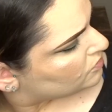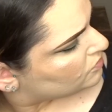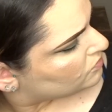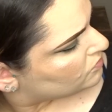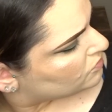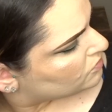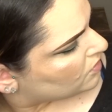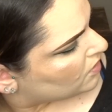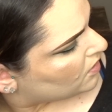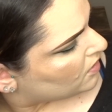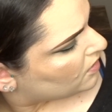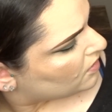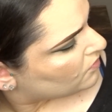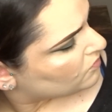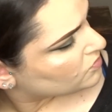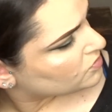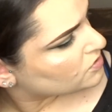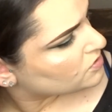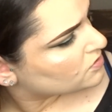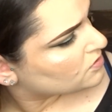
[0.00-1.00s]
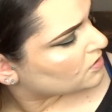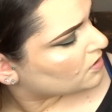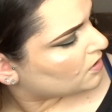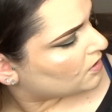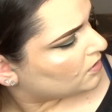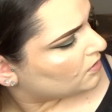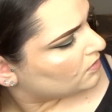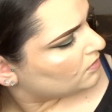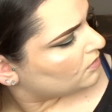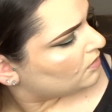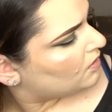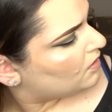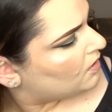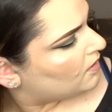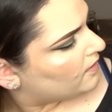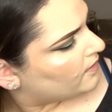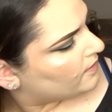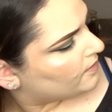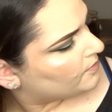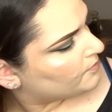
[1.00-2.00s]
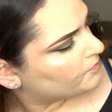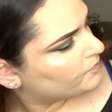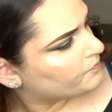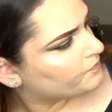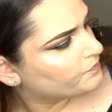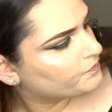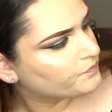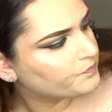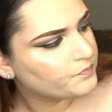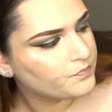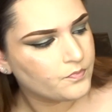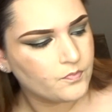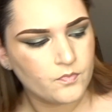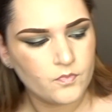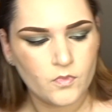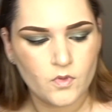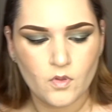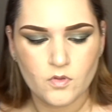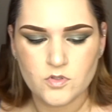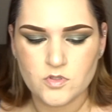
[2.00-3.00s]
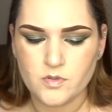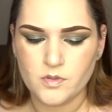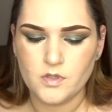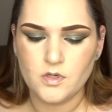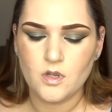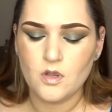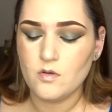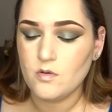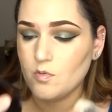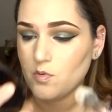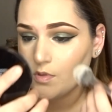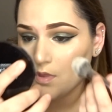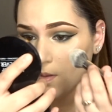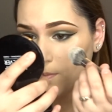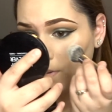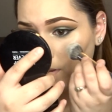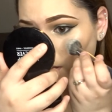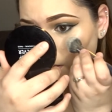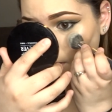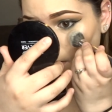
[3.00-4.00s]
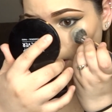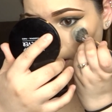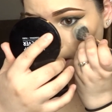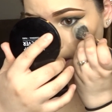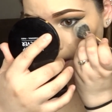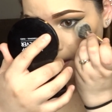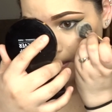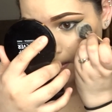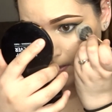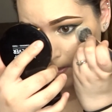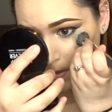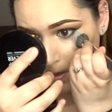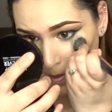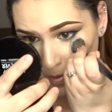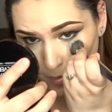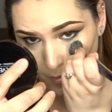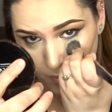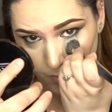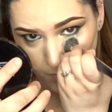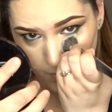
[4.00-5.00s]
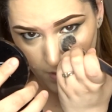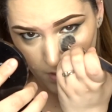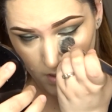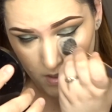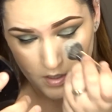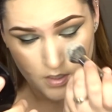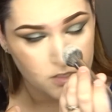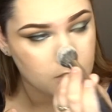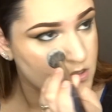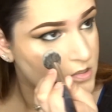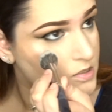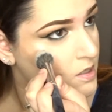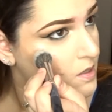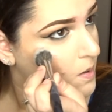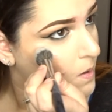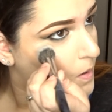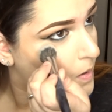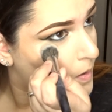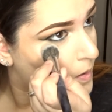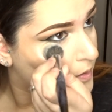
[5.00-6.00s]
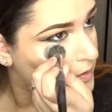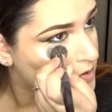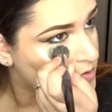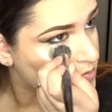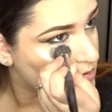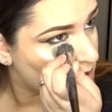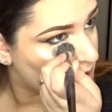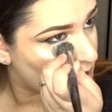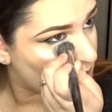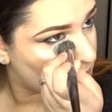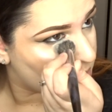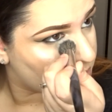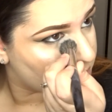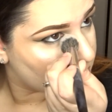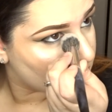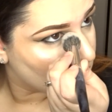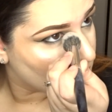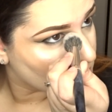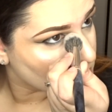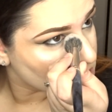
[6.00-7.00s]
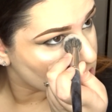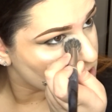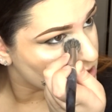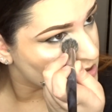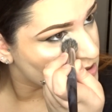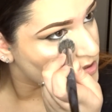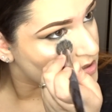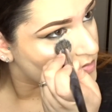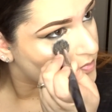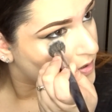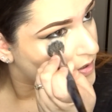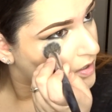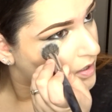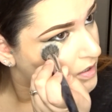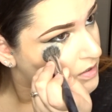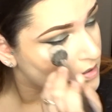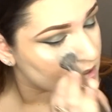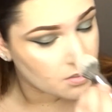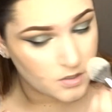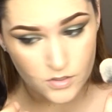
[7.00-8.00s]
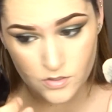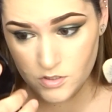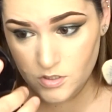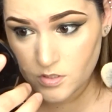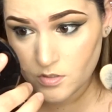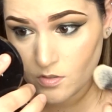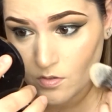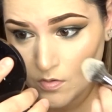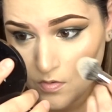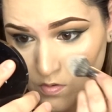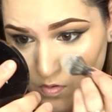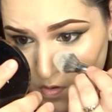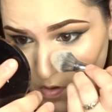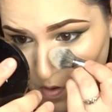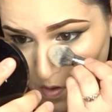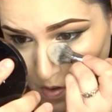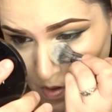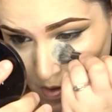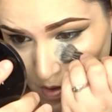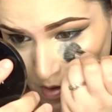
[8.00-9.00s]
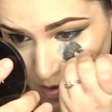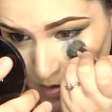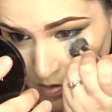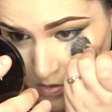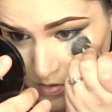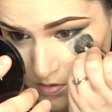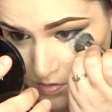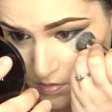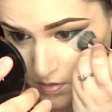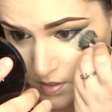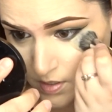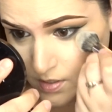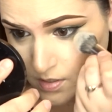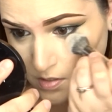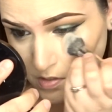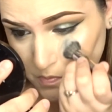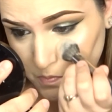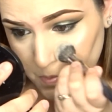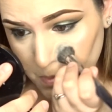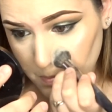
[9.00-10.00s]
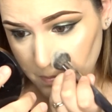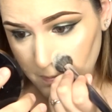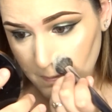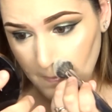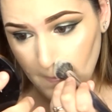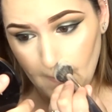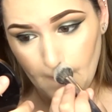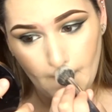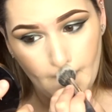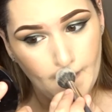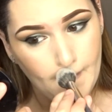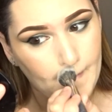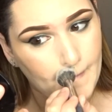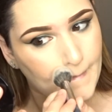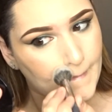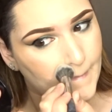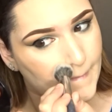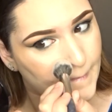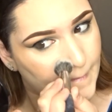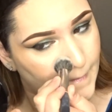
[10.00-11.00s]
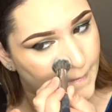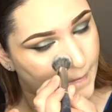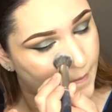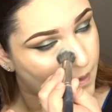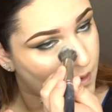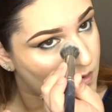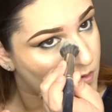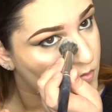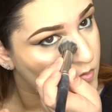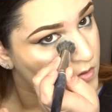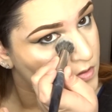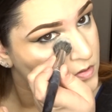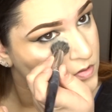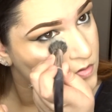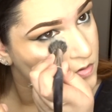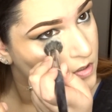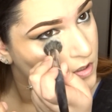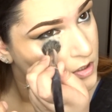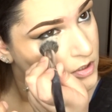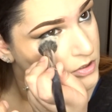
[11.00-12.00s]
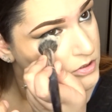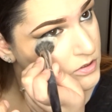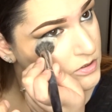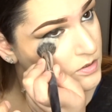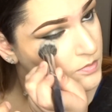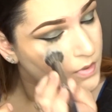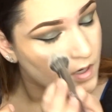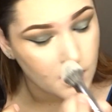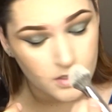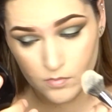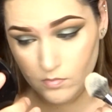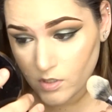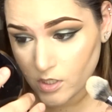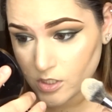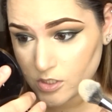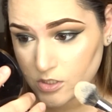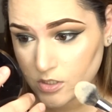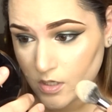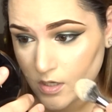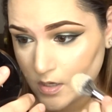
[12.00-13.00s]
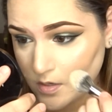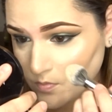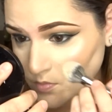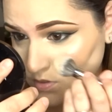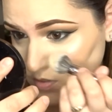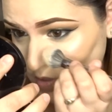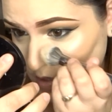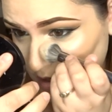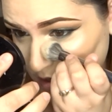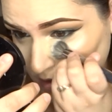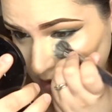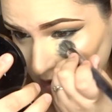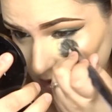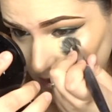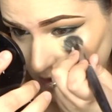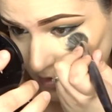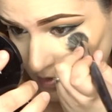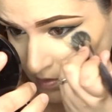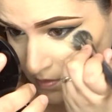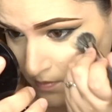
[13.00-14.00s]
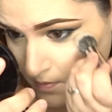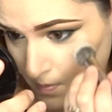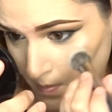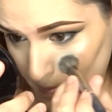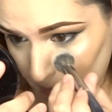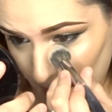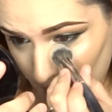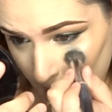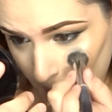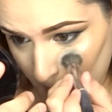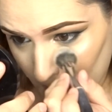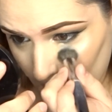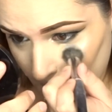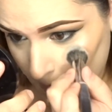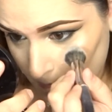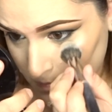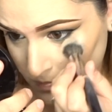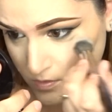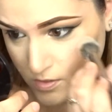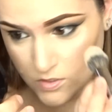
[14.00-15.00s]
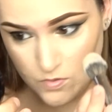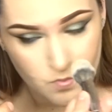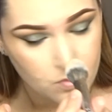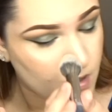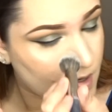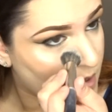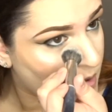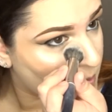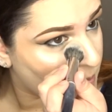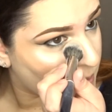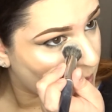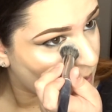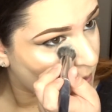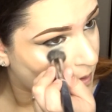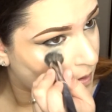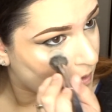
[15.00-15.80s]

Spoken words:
too dry, which is good. So I'm gonna go in with that powder again underneath my eyes. This will help the harshness of my eyeliner too. So again, if you feel like you went too harsh on the bottom lash line with the eyeliner, this will help.